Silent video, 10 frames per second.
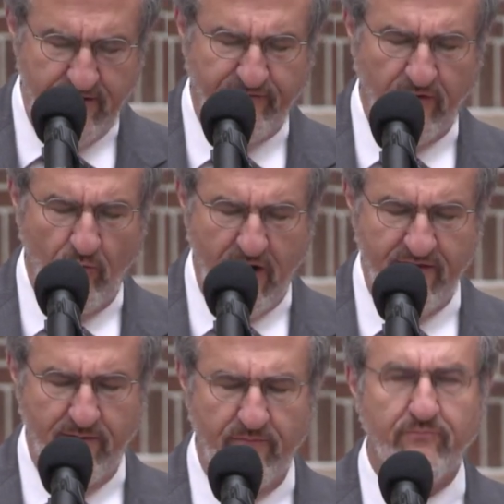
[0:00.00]
from
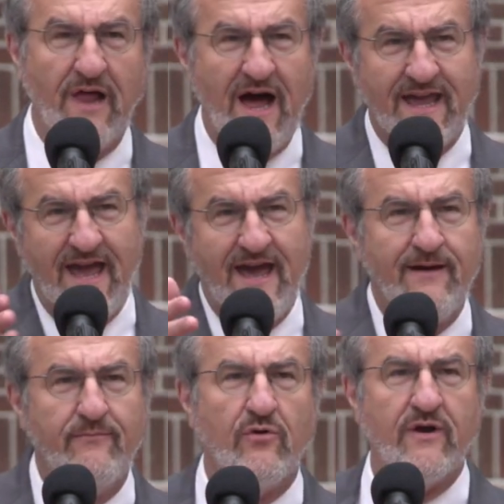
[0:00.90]
where the Block
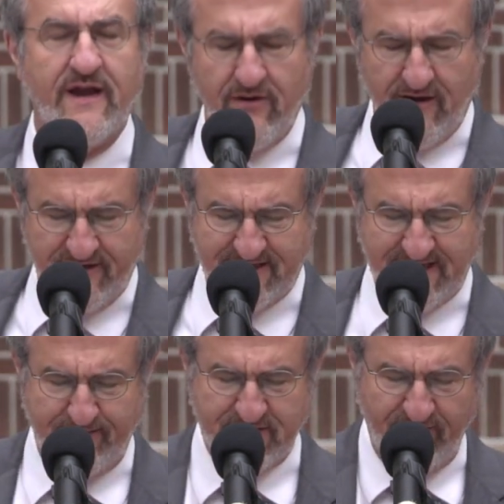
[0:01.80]
M or here on the
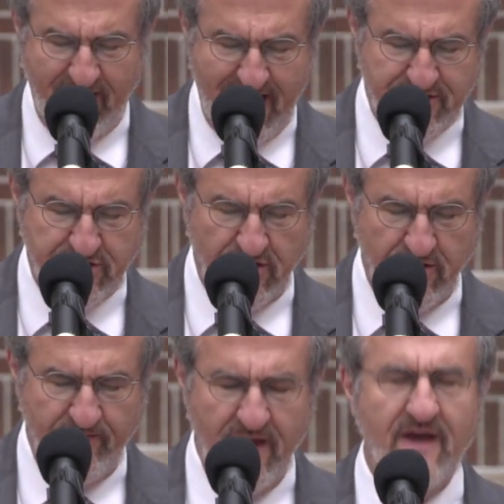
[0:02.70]
steps of Hatcher